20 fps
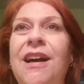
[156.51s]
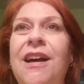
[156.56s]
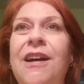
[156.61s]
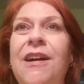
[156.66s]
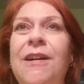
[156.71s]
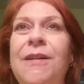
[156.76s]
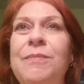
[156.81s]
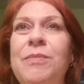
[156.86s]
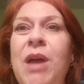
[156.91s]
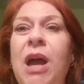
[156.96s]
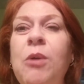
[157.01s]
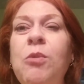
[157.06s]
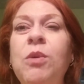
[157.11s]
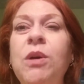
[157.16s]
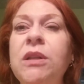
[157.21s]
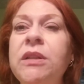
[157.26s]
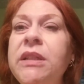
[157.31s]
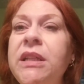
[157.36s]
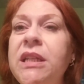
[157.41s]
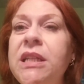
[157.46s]
I
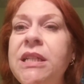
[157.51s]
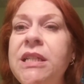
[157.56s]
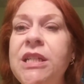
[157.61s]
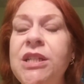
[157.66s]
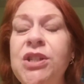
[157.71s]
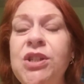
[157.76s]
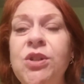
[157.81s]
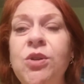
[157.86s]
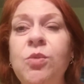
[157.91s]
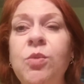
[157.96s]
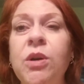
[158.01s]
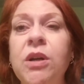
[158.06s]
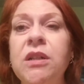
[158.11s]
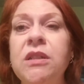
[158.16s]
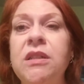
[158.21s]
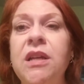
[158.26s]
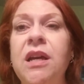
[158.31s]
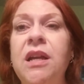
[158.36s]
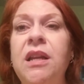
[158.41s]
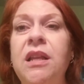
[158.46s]
will need additional
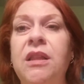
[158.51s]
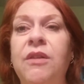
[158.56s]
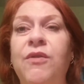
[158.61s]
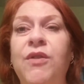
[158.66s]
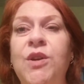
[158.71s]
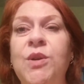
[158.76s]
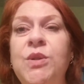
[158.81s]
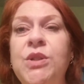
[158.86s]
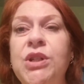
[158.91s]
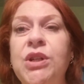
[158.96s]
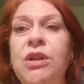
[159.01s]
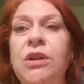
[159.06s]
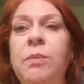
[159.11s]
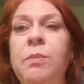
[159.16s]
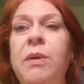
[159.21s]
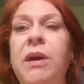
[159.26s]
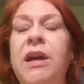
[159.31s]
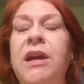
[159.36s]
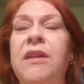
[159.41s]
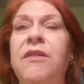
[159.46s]
work done in the future,
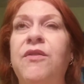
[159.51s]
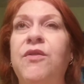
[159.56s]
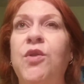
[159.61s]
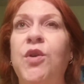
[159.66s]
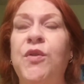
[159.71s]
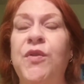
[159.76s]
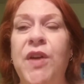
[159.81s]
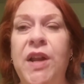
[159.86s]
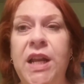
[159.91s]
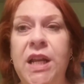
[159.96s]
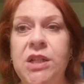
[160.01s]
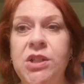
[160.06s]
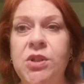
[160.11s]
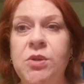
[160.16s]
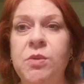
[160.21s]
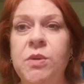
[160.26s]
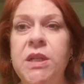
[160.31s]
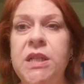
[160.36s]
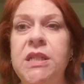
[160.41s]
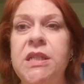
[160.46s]
but for
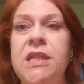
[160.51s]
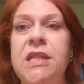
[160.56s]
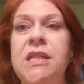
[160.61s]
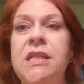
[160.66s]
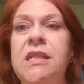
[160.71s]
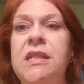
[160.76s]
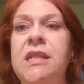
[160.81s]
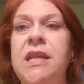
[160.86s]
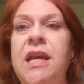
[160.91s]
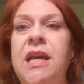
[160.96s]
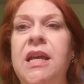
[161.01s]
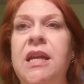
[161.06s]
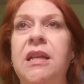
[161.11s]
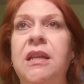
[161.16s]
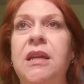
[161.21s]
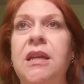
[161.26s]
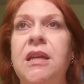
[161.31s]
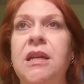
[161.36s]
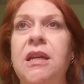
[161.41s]
financial reasons and